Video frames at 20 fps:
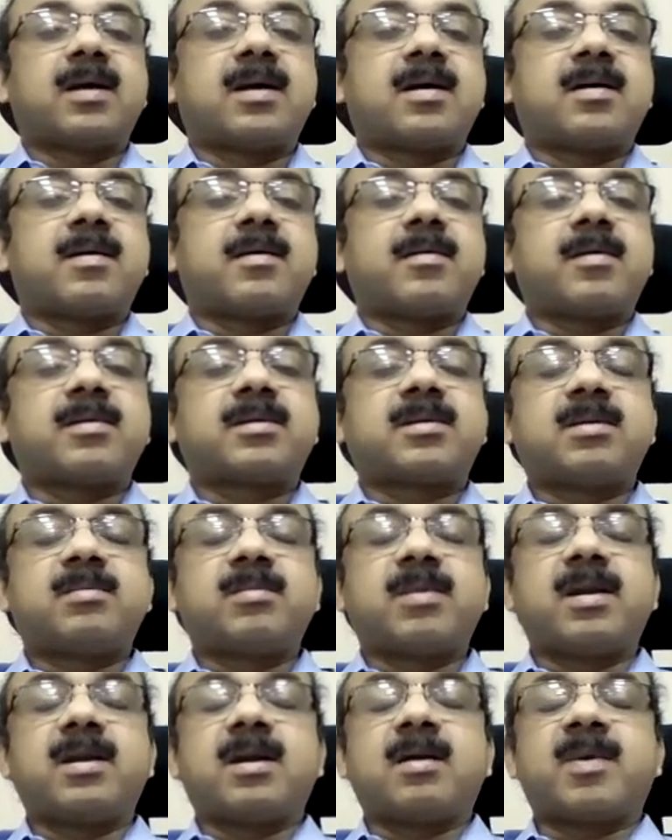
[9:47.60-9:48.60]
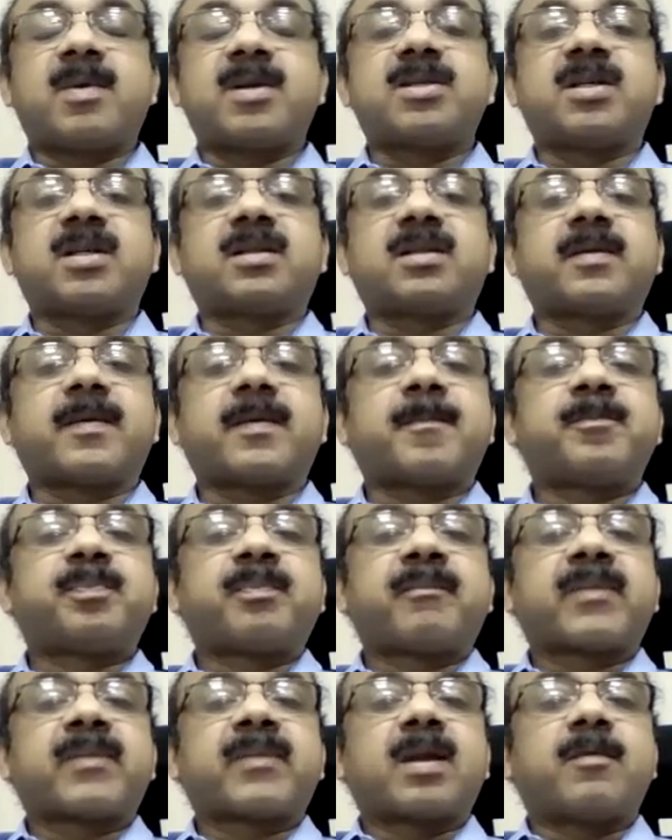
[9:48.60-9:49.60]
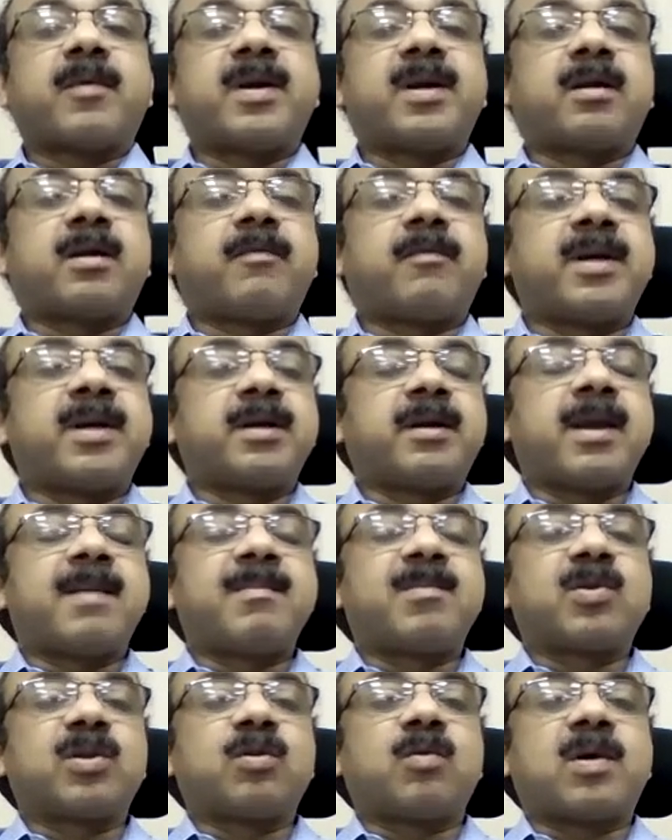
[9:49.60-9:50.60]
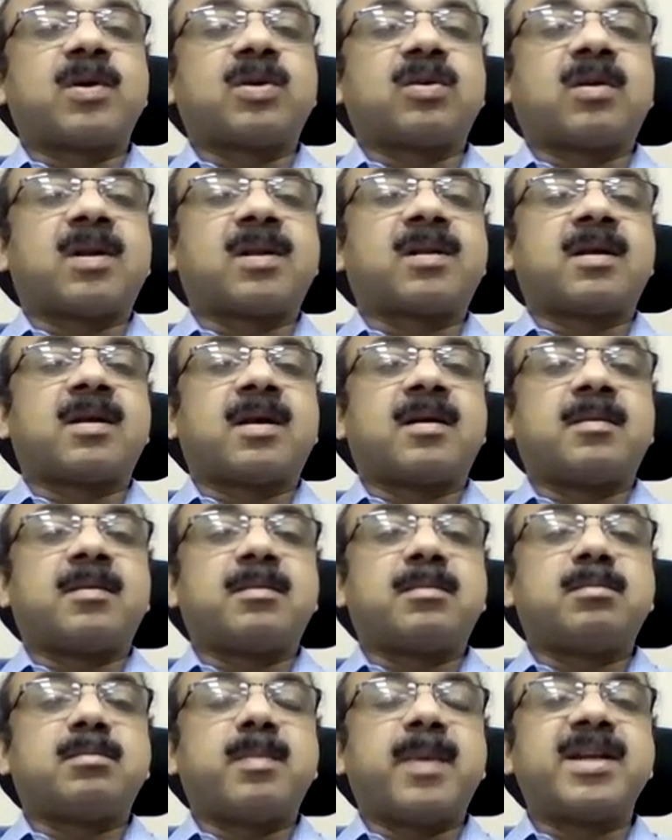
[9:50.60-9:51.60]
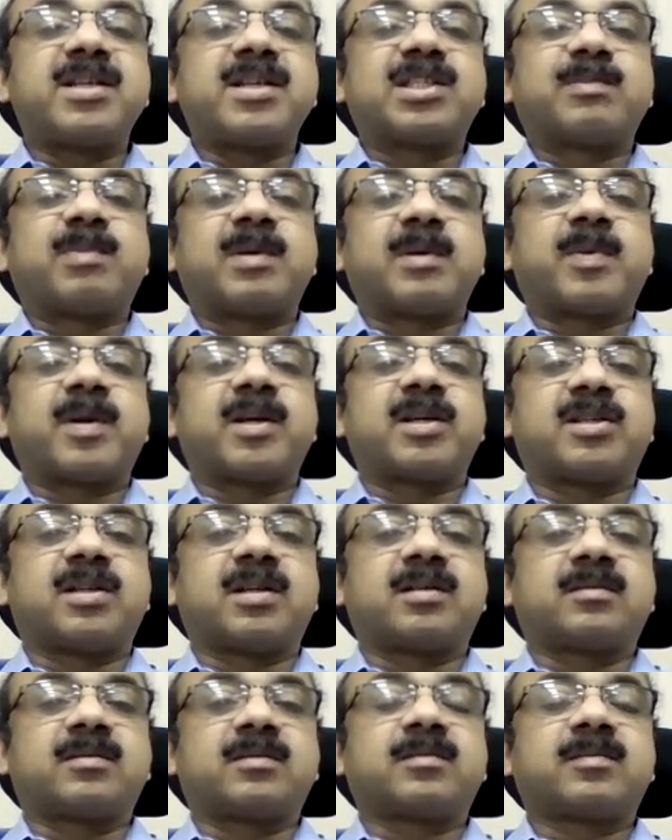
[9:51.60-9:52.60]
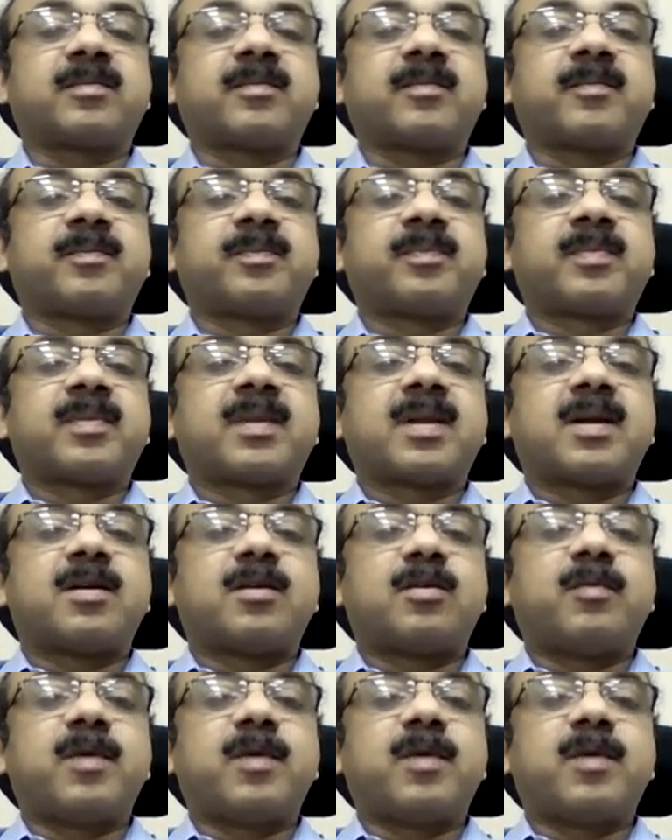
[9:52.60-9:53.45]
uh, similarly amarjeet when it, when it came to the what you call the mains preparation yeah